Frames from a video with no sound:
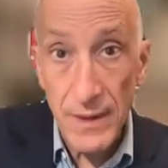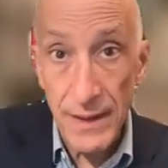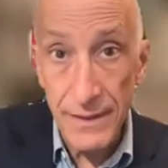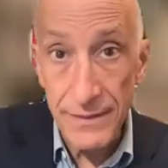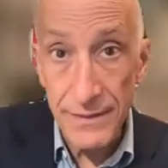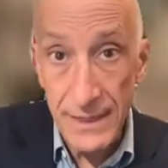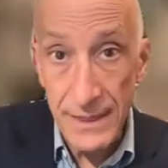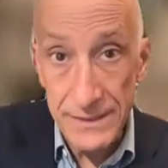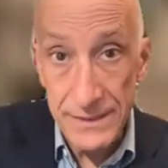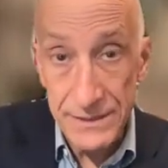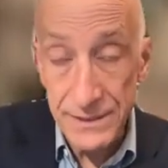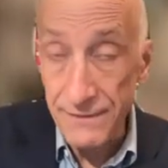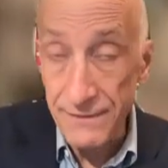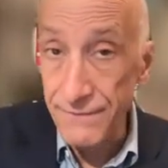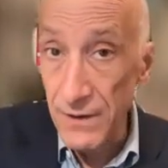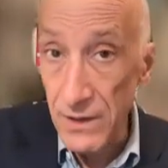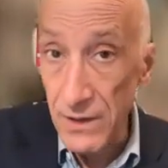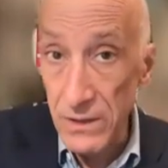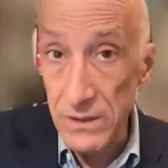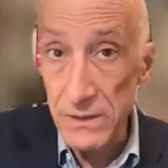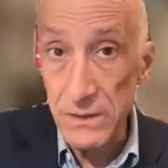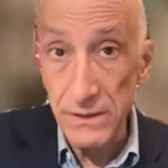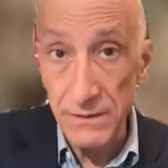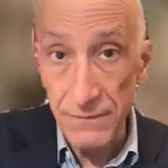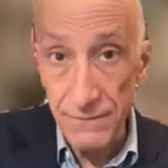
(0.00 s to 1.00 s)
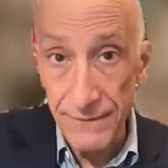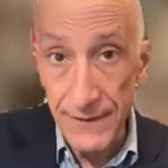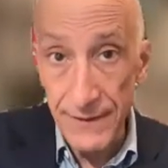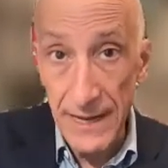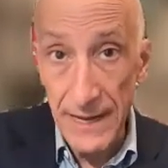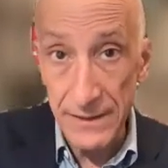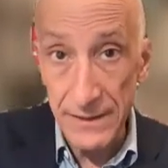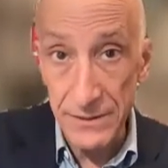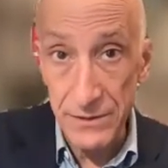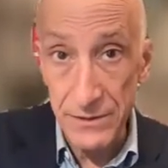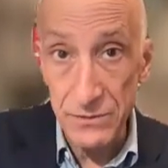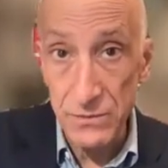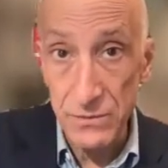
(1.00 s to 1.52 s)
They see very little
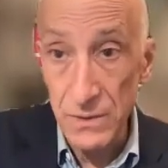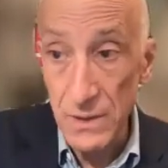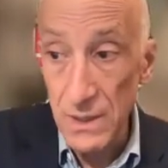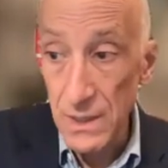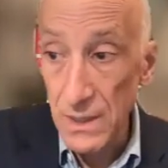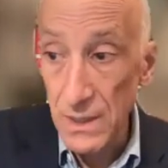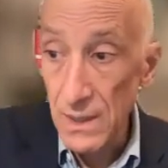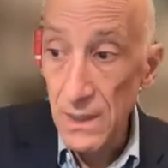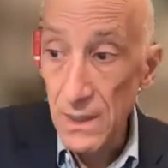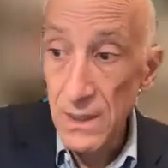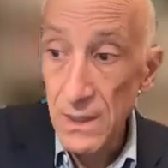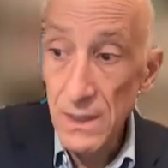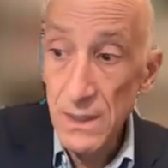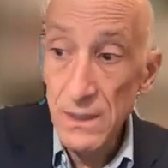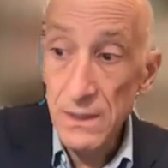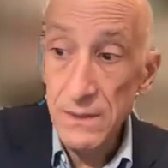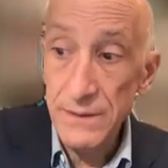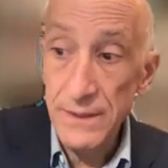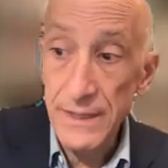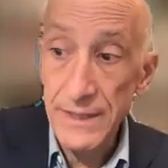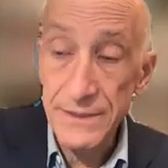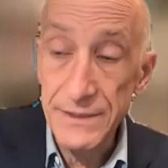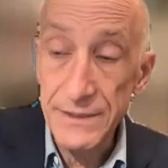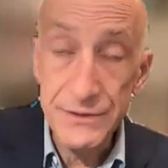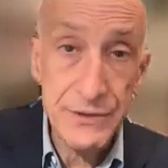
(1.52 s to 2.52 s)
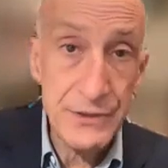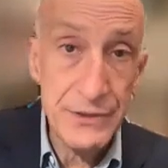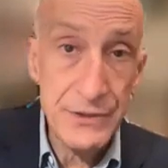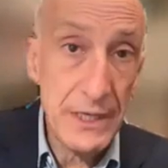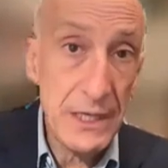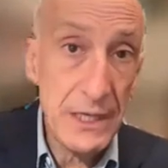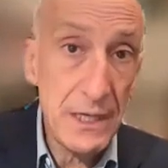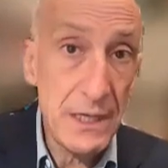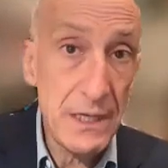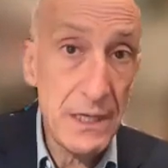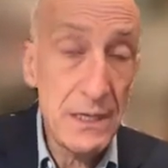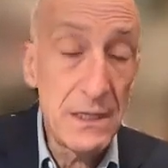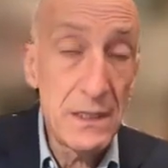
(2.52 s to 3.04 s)
value. They
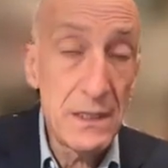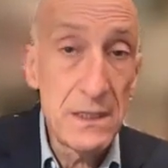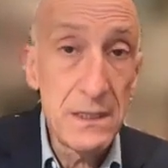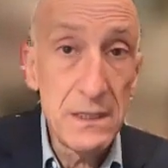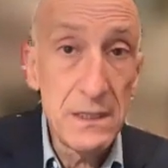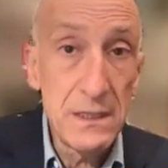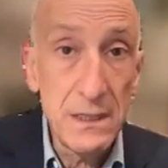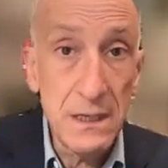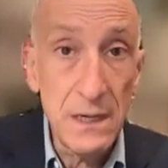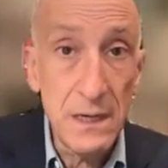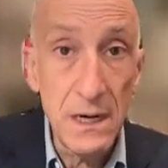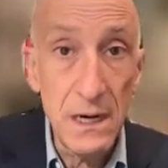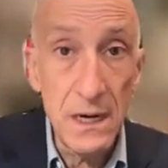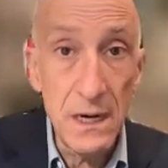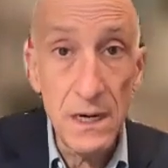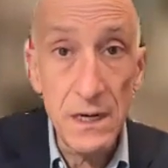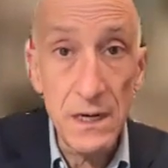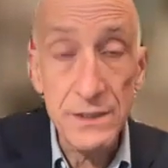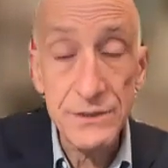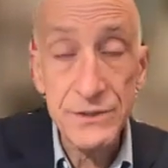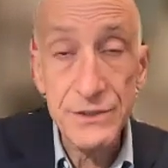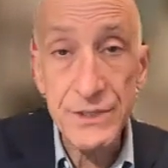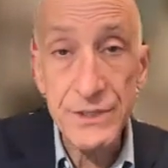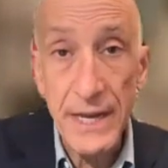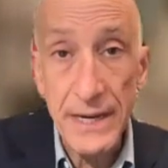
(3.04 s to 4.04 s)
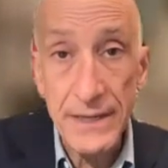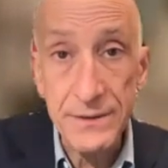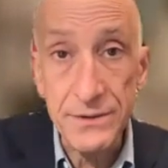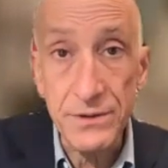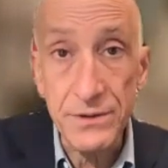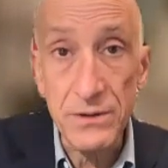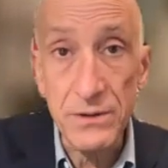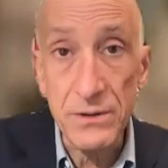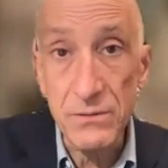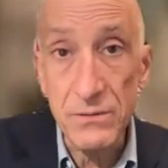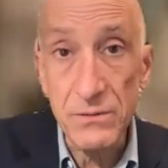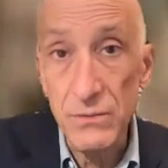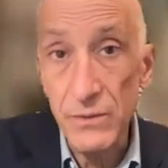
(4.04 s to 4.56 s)
see a
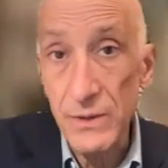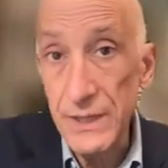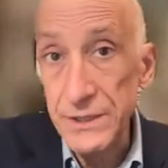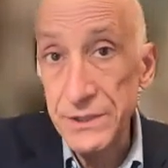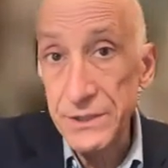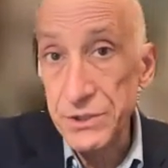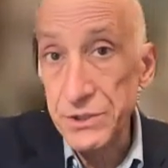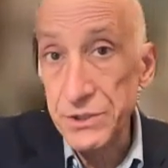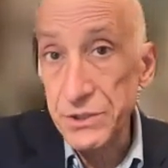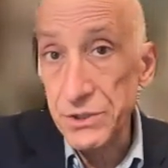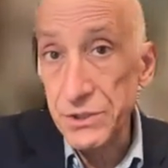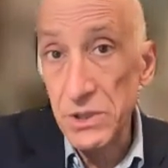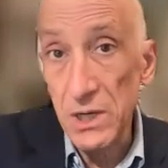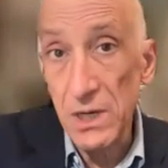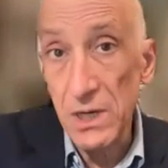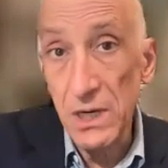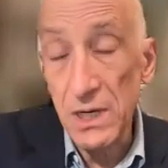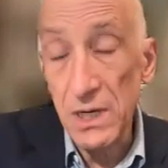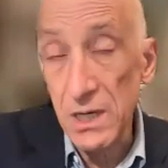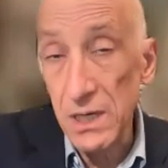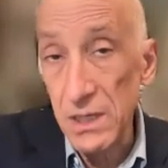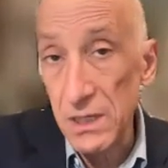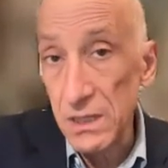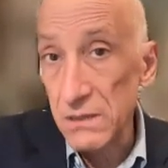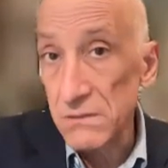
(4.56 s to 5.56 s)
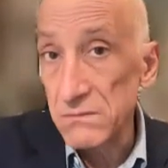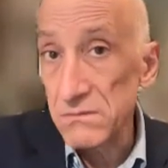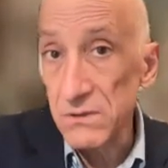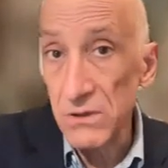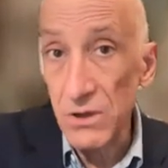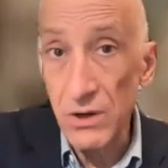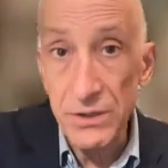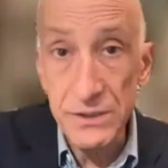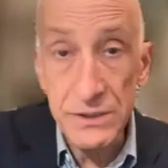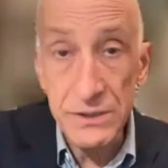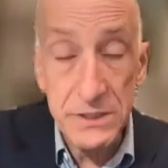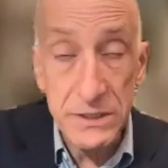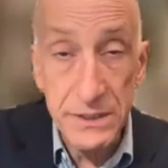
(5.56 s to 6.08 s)
sector which
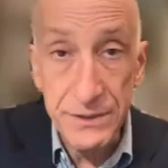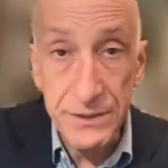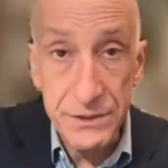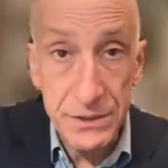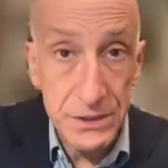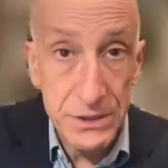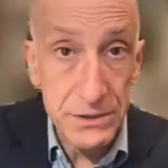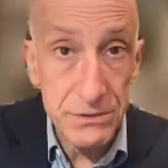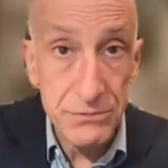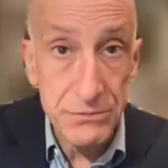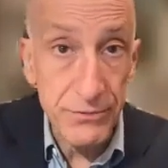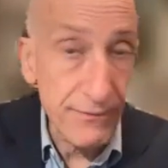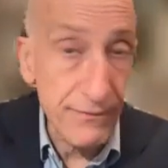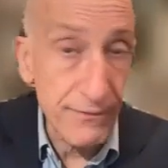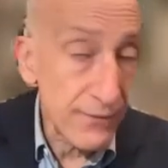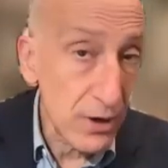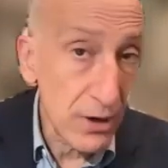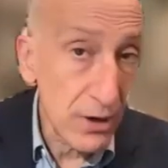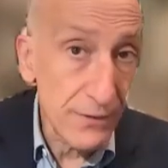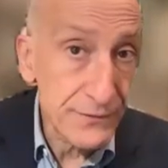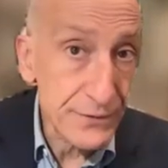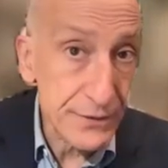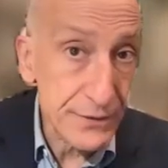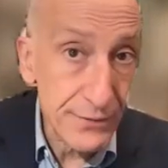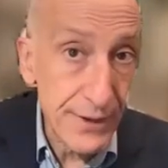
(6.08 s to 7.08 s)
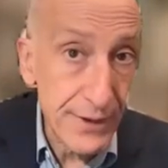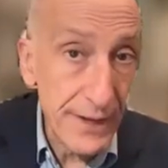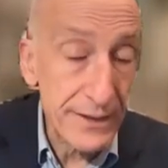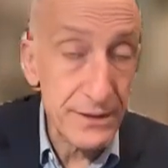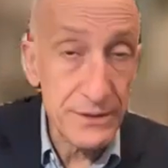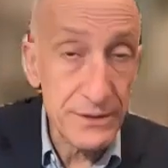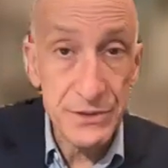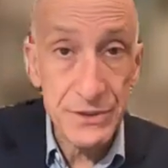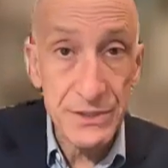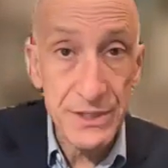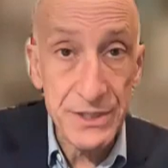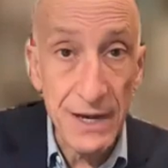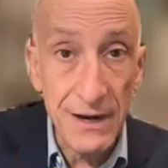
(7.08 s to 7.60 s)
largely just revolves around
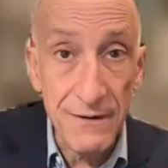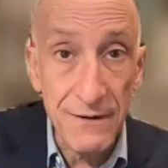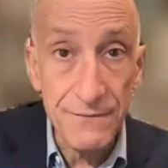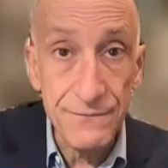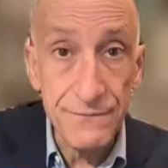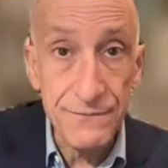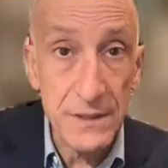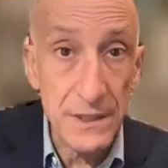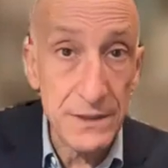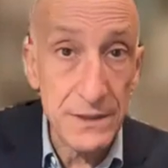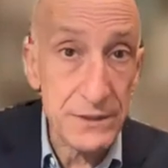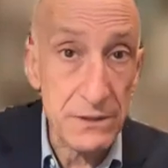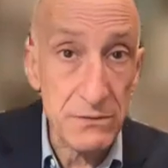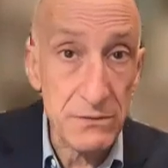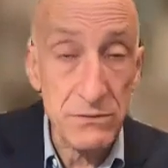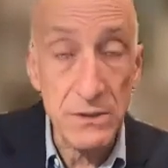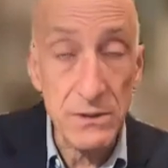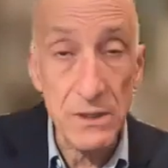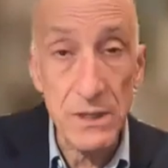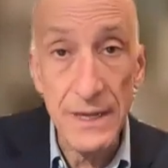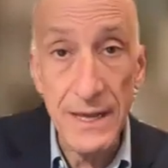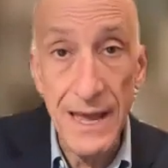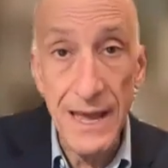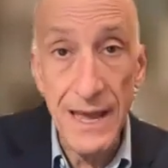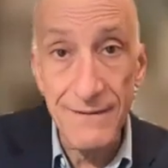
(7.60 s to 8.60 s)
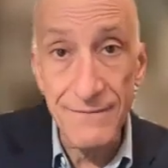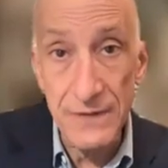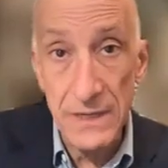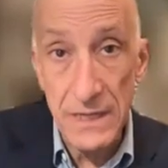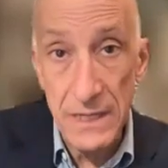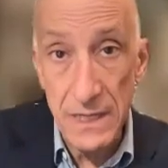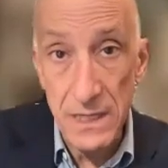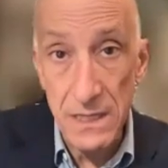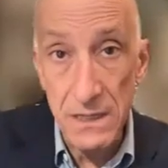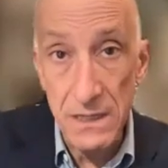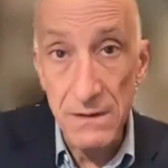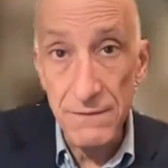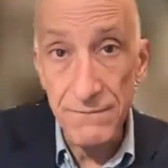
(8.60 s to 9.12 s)
itself, doesn't really have
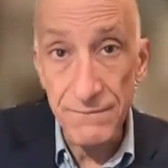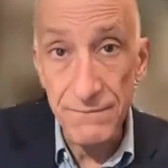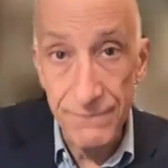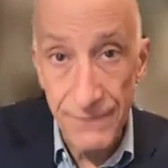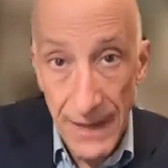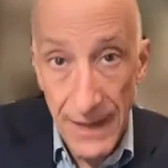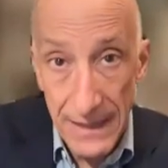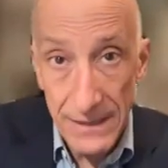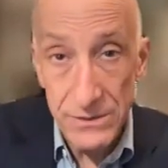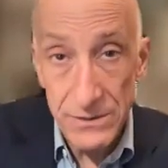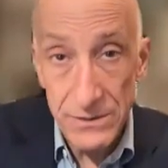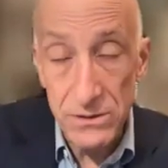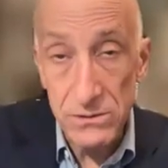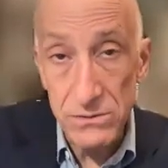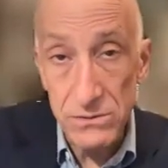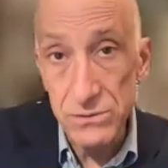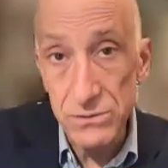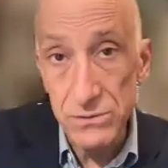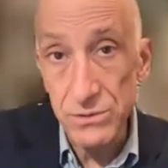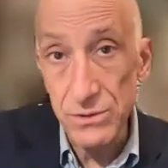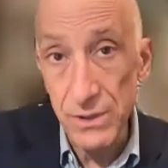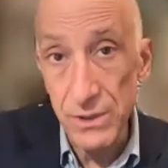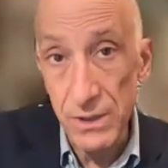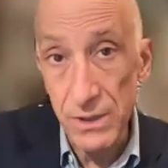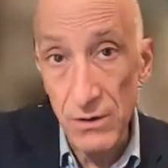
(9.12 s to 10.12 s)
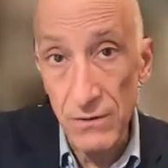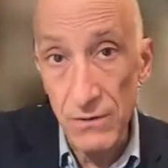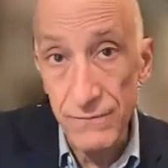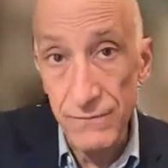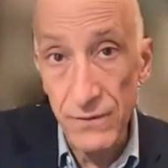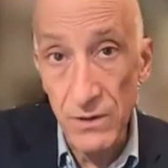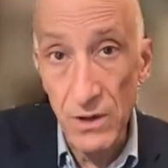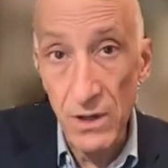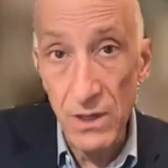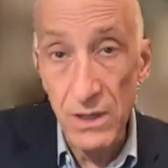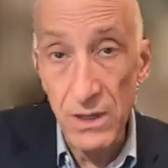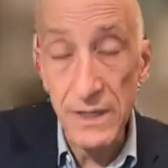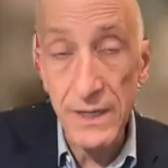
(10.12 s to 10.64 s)
any value to the
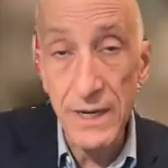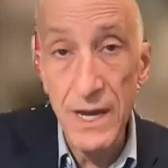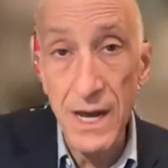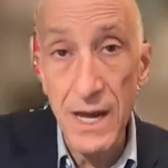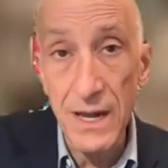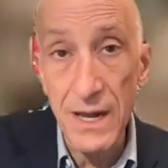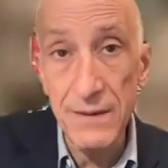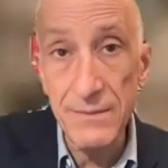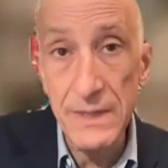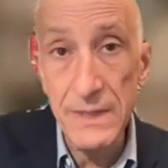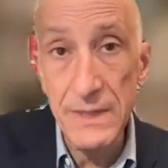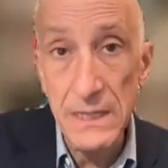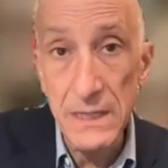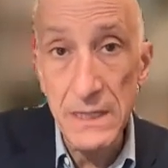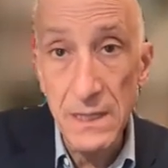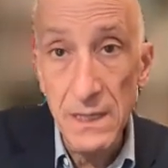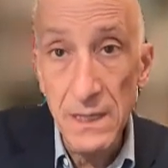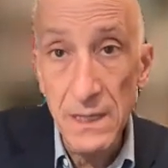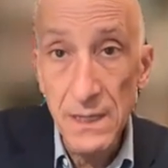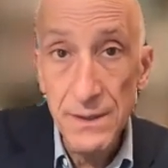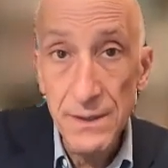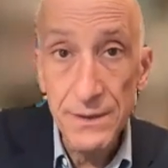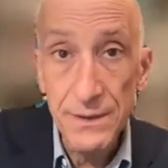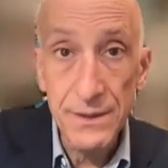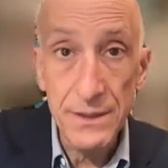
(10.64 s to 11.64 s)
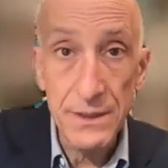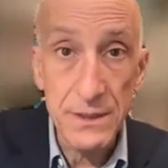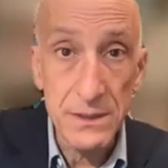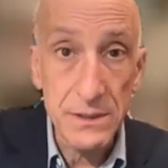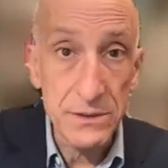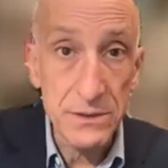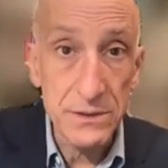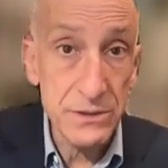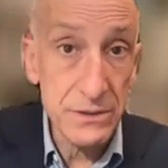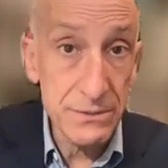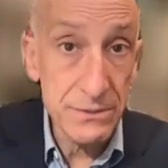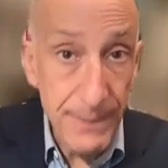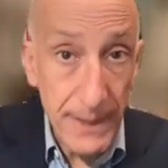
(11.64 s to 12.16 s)
overall economy,
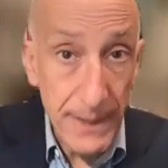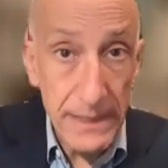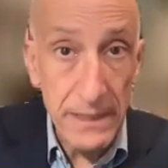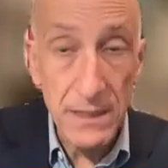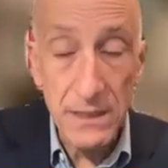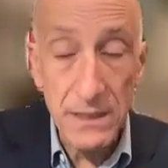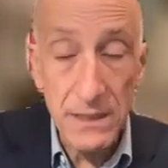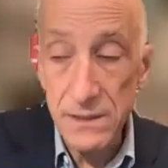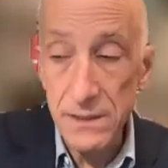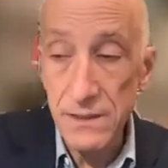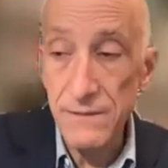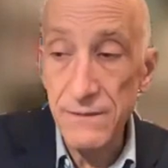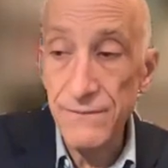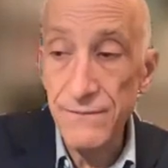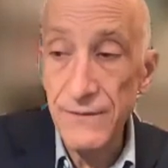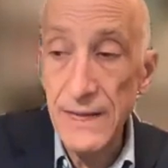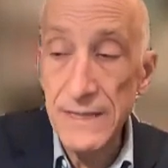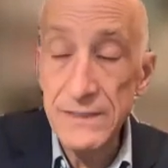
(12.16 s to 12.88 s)
is speculative.